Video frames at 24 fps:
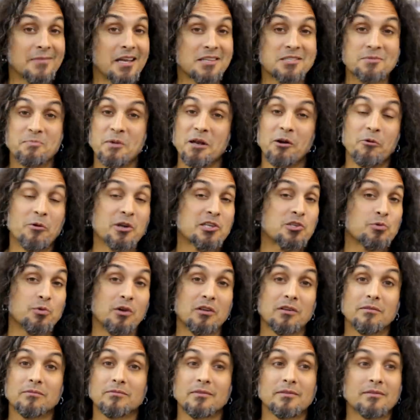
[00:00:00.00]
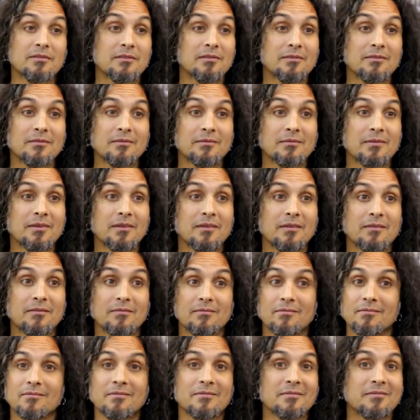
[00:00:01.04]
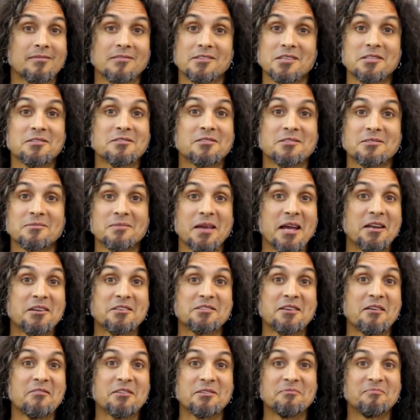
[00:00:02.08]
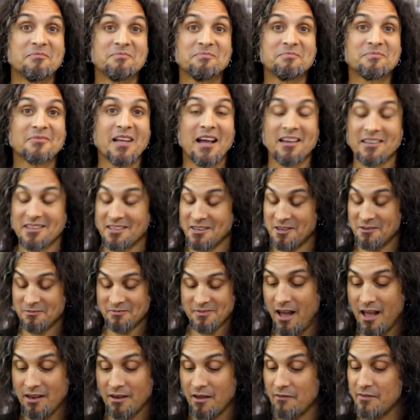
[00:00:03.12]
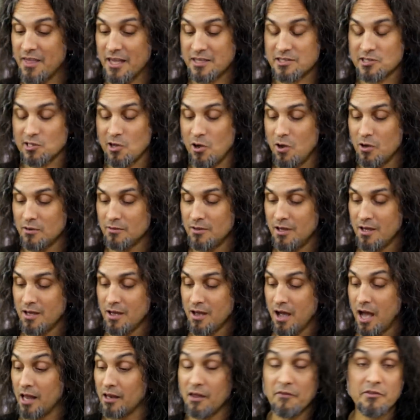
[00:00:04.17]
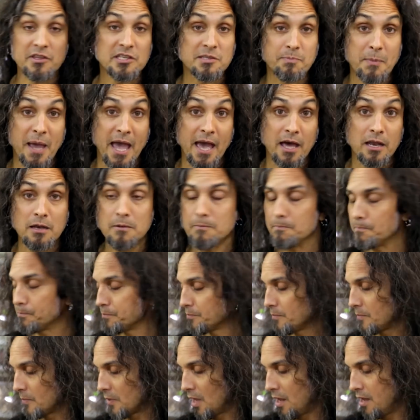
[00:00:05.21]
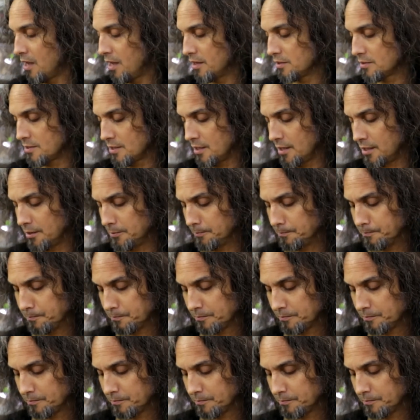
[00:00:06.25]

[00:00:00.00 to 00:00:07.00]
It's been a ritual since eighty-seven, I, you know? I love that song, I love this man, and uh,